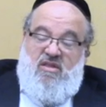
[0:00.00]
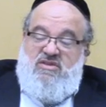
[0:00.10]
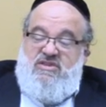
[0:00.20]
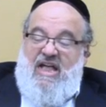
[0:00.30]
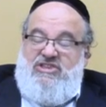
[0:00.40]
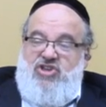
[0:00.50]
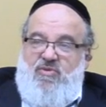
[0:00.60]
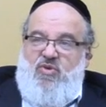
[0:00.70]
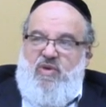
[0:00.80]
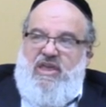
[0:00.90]
it's not
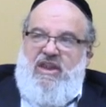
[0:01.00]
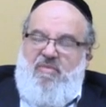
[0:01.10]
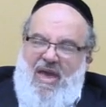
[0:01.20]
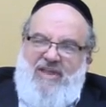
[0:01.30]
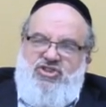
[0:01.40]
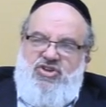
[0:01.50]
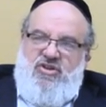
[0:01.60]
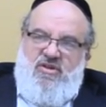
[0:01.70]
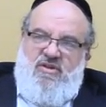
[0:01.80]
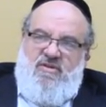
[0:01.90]
something we can imagine.
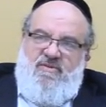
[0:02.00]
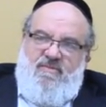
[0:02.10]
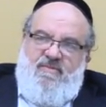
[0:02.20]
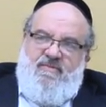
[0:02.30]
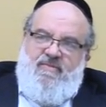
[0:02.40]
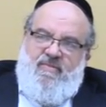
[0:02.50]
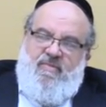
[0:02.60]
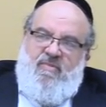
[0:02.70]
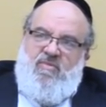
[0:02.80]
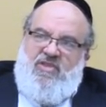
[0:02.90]

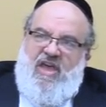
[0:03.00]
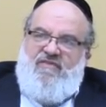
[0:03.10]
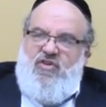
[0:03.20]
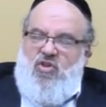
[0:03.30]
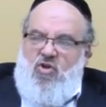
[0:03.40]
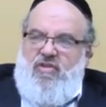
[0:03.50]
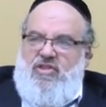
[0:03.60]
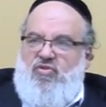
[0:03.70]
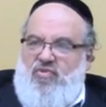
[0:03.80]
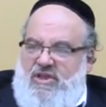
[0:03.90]
You have to know
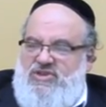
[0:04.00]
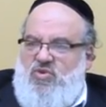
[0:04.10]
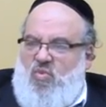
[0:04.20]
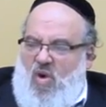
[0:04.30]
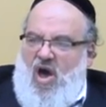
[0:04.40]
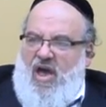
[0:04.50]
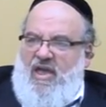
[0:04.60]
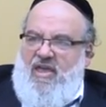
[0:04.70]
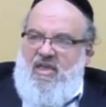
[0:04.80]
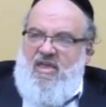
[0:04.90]
that the reason
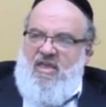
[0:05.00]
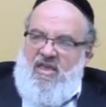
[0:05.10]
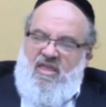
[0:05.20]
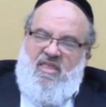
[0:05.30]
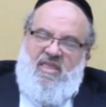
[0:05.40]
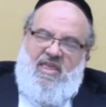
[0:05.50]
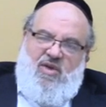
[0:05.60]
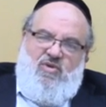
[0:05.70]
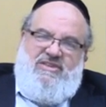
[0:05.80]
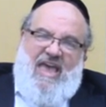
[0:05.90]
why
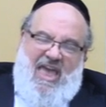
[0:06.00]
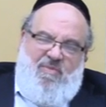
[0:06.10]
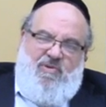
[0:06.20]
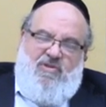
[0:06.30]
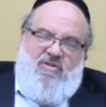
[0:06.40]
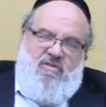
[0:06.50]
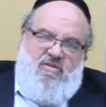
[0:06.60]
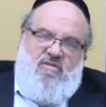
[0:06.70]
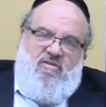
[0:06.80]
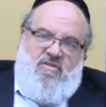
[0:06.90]
he was able
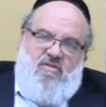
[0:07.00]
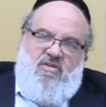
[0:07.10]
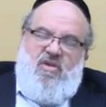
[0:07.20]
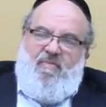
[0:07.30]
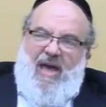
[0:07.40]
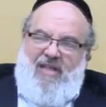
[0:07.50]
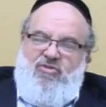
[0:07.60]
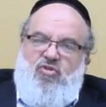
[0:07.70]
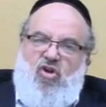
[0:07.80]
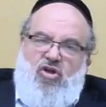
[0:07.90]
to
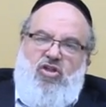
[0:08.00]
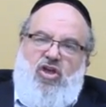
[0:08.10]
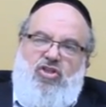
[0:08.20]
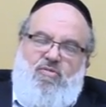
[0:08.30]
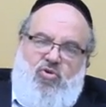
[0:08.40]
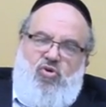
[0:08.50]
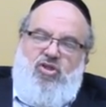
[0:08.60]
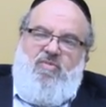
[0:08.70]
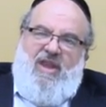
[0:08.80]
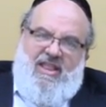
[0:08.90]
pater kol olam
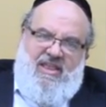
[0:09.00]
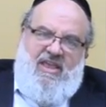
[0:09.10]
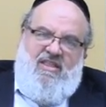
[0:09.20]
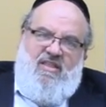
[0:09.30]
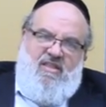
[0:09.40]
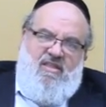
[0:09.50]
kulim min adin,